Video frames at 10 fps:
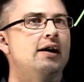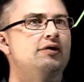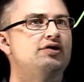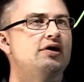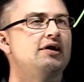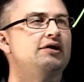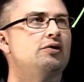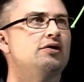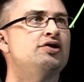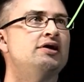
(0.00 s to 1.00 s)
starting at the
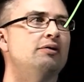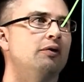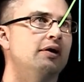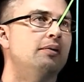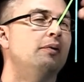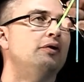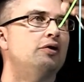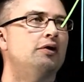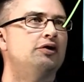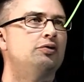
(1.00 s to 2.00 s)
origin, and we're
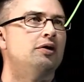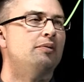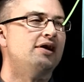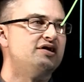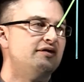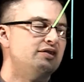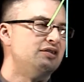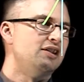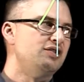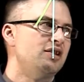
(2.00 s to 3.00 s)
going through our positive
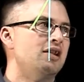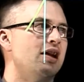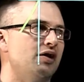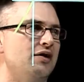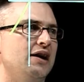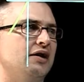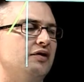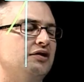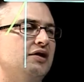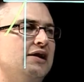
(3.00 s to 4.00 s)
alternation and our negative
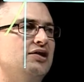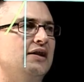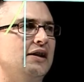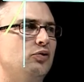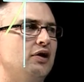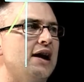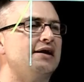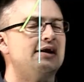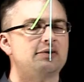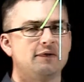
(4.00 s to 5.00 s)
alternation, and we're at
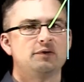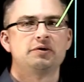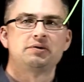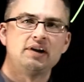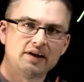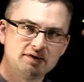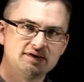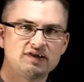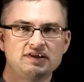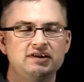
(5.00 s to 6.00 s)
a full
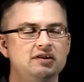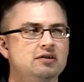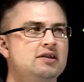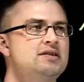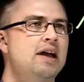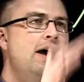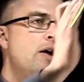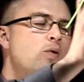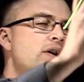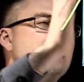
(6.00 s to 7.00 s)
360 degrees,
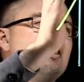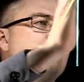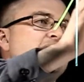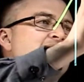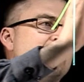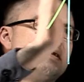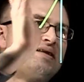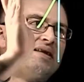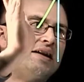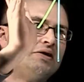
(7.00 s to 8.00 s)
one complete
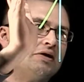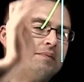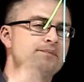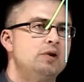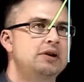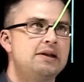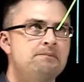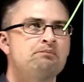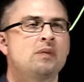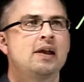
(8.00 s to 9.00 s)
cycle. Okay,
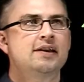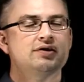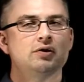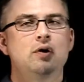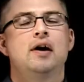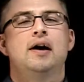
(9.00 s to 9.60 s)
so